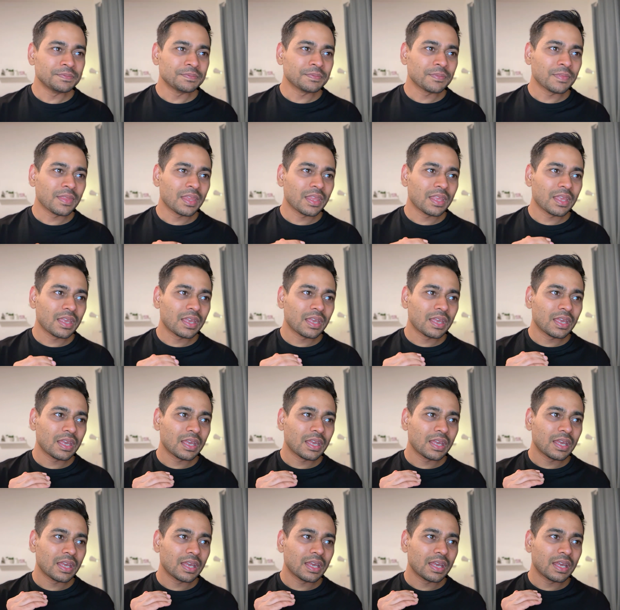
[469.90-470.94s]

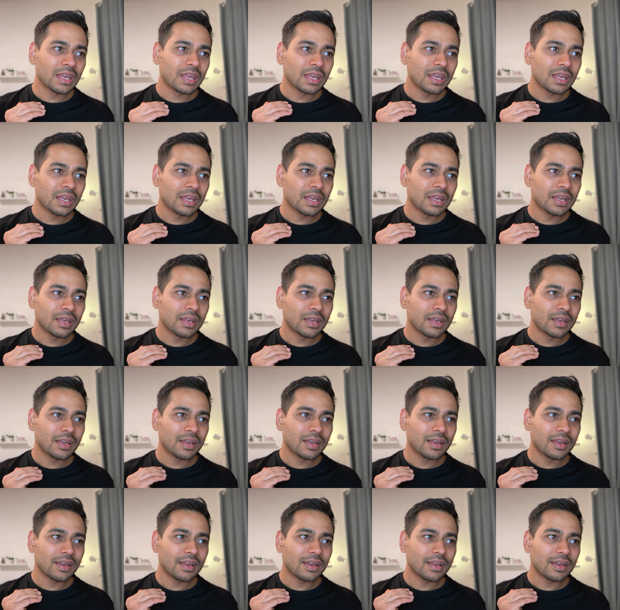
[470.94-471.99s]
No one is speaking in this clip.